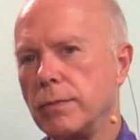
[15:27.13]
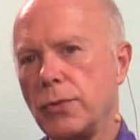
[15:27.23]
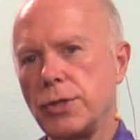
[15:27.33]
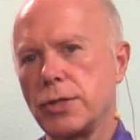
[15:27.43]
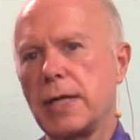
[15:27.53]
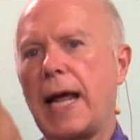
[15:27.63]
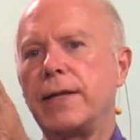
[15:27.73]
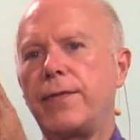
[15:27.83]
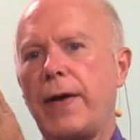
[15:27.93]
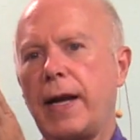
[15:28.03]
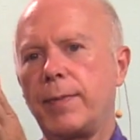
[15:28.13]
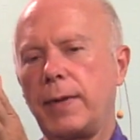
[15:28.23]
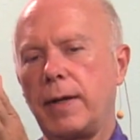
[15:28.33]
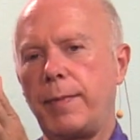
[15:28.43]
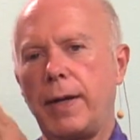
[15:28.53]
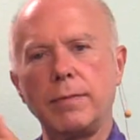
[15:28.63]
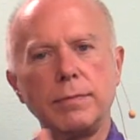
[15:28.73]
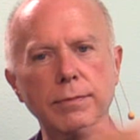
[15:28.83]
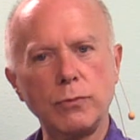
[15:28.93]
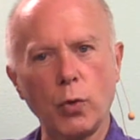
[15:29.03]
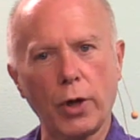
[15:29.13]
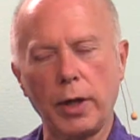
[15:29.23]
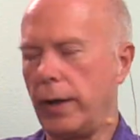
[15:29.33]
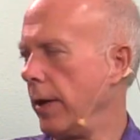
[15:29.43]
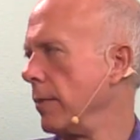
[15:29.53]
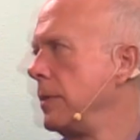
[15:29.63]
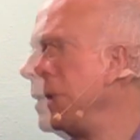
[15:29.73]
just slide the fan up a little bit, we're clear.